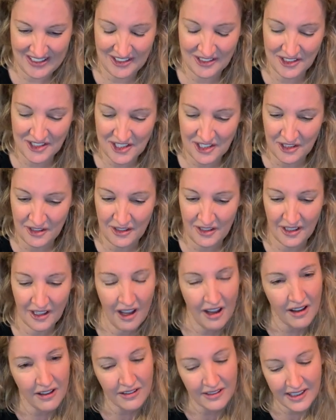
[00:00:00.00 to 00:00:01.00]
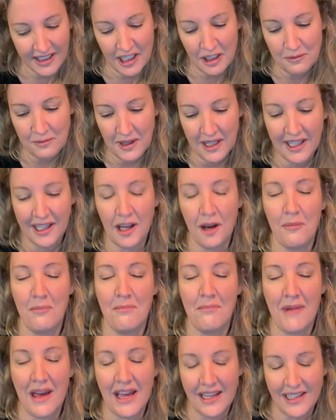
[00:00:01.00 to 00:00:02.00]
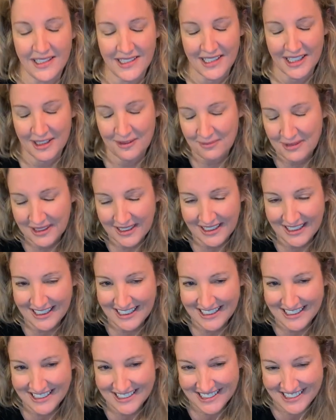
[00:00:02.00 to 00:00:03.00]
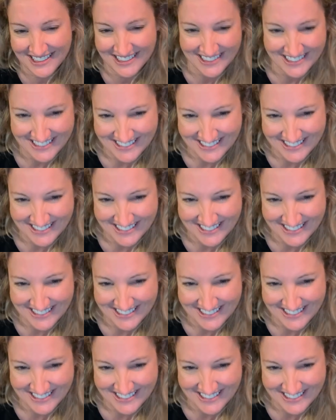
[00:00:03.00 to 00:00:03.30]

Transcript: You too. Y'all keep being amazing, please.